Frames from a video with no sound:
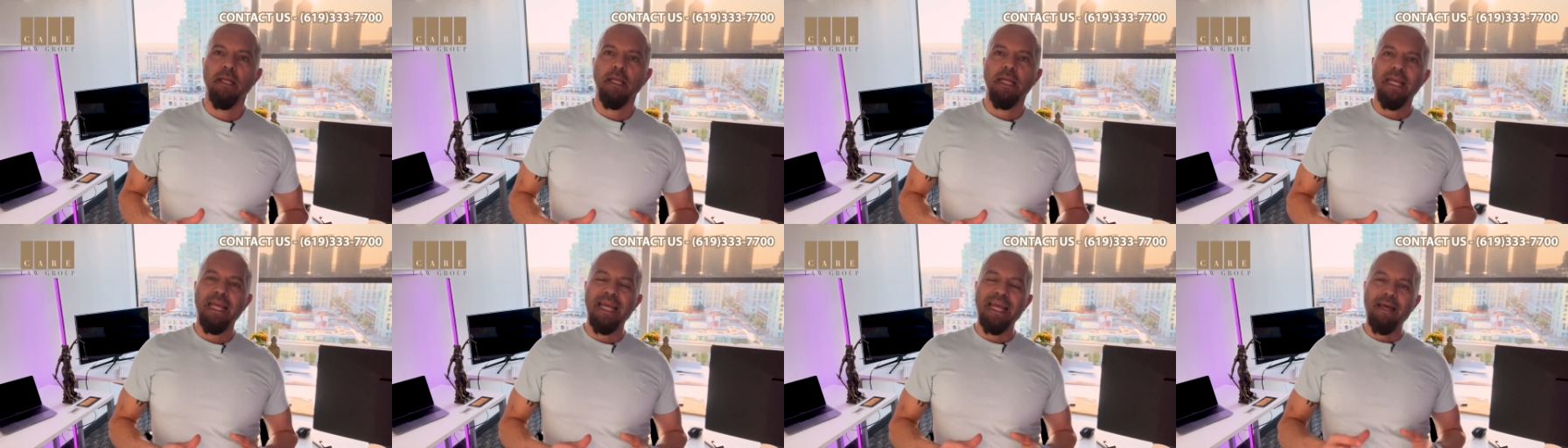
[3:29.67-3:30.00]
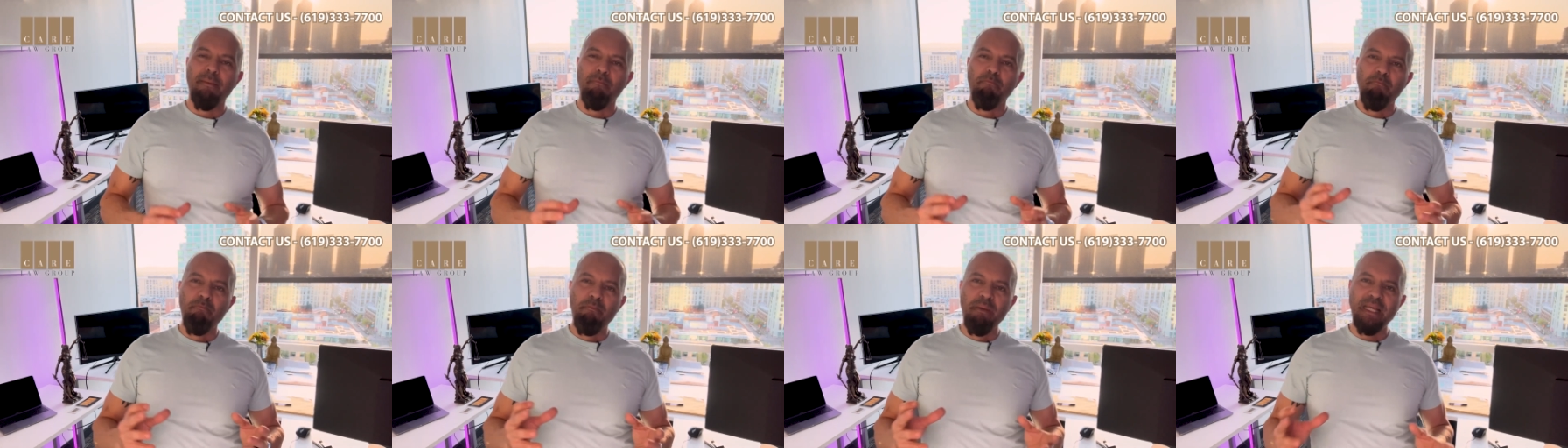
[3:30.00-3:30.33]
a
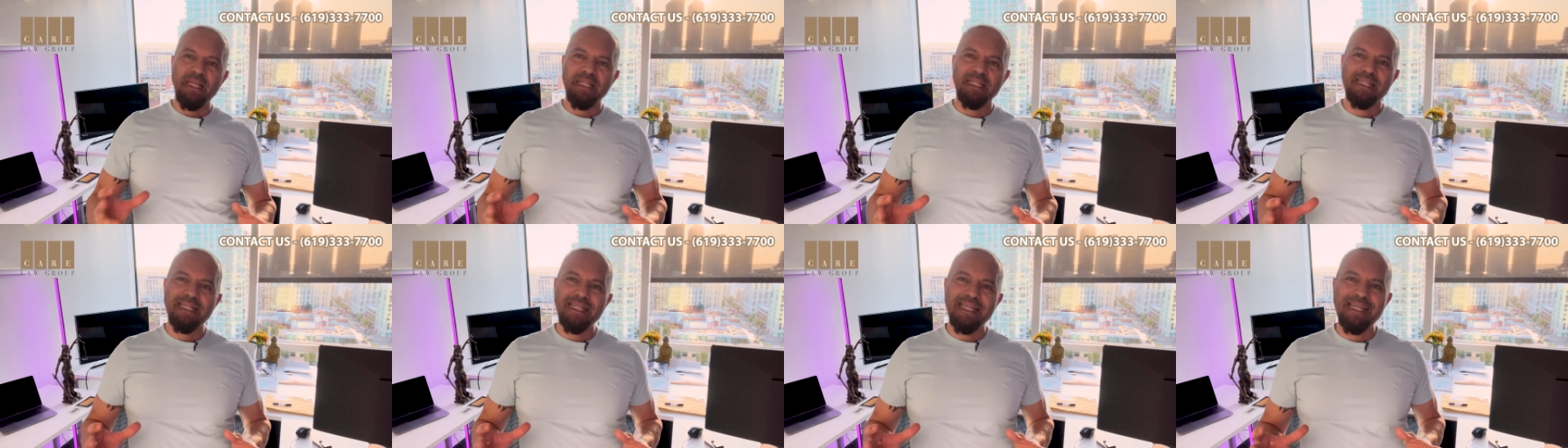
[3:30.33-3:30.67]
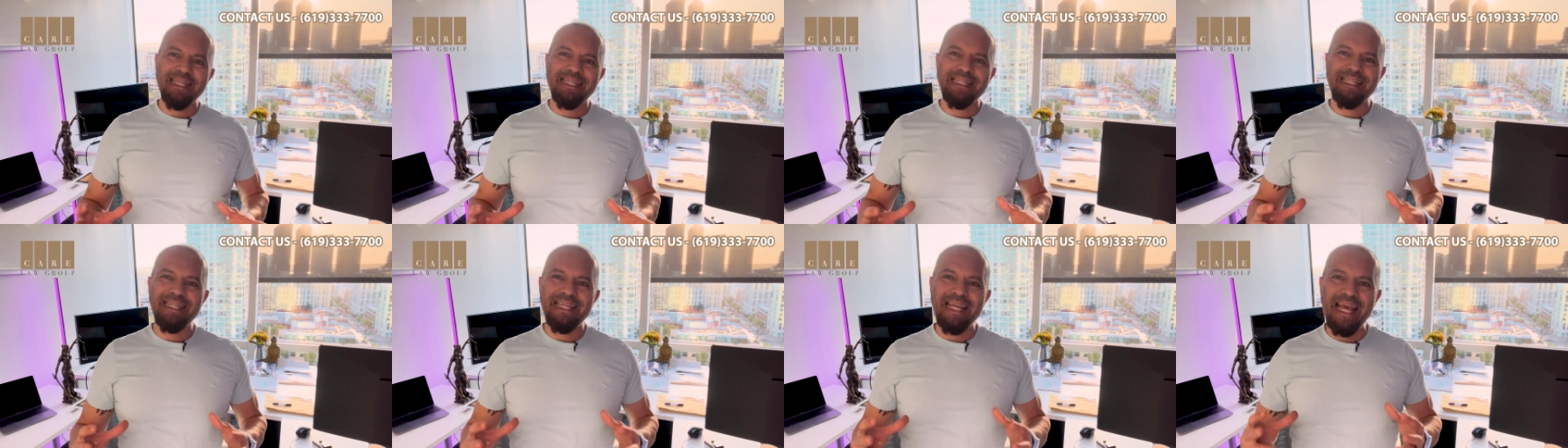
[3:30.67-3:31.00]

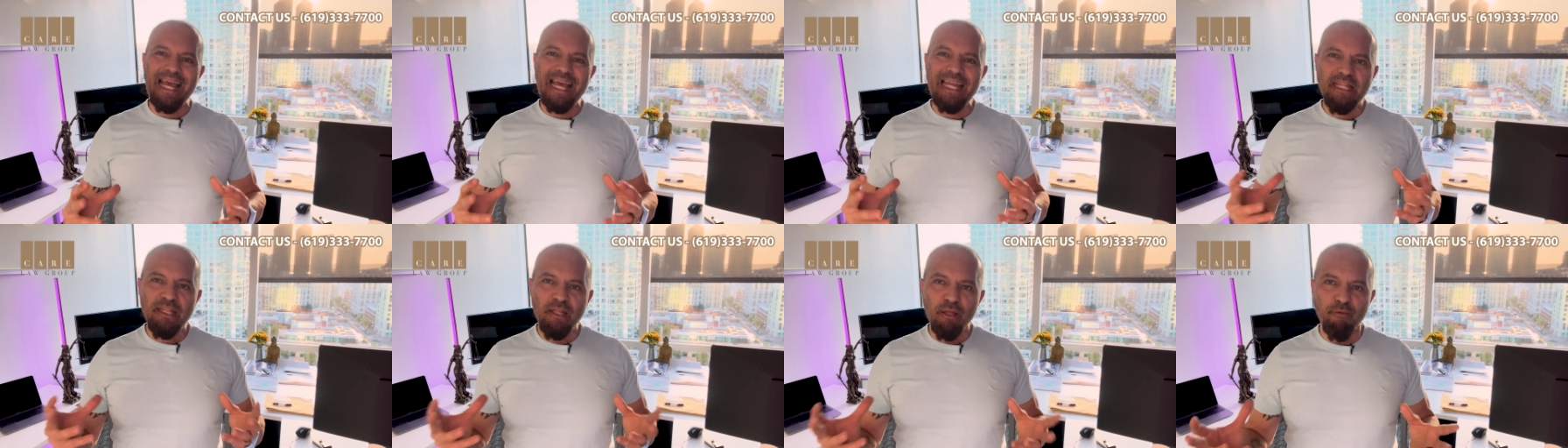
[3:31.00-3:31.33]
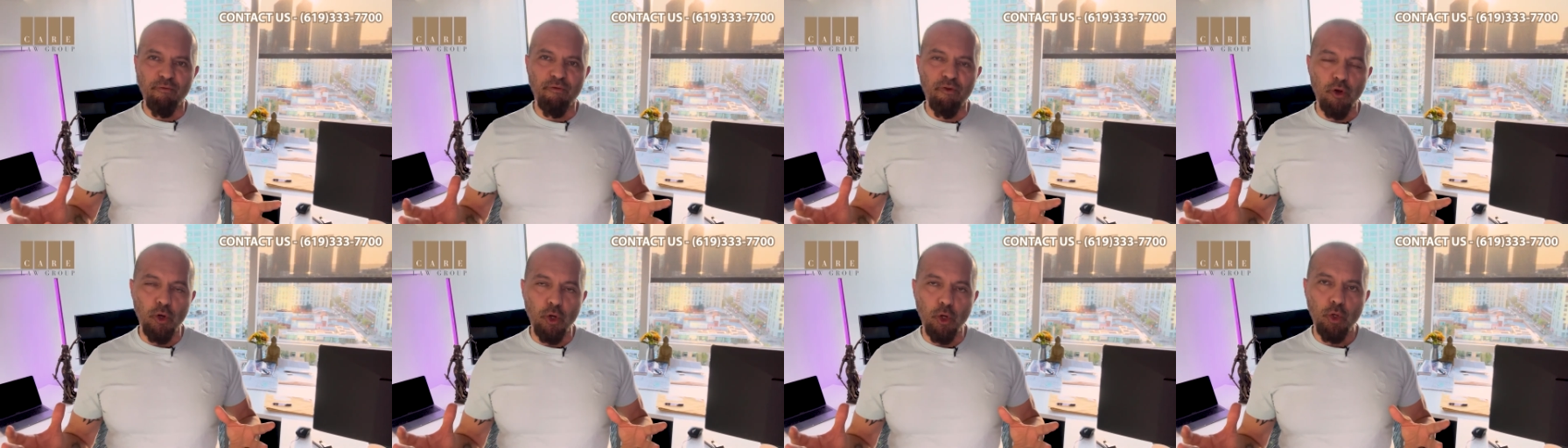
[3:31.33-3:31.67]
business
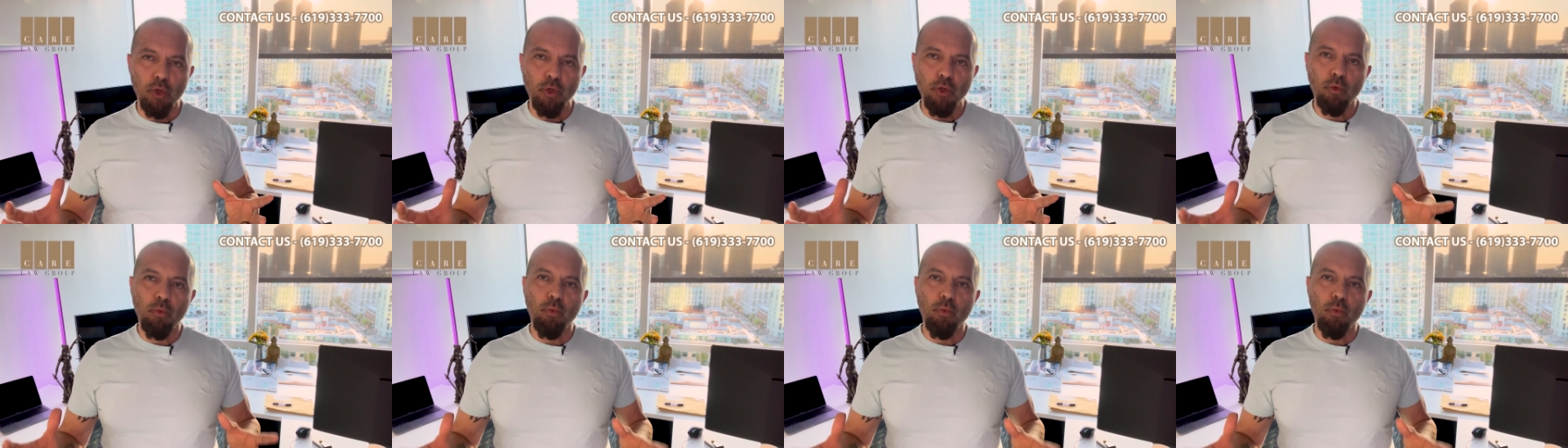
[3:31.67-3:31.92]
endeavor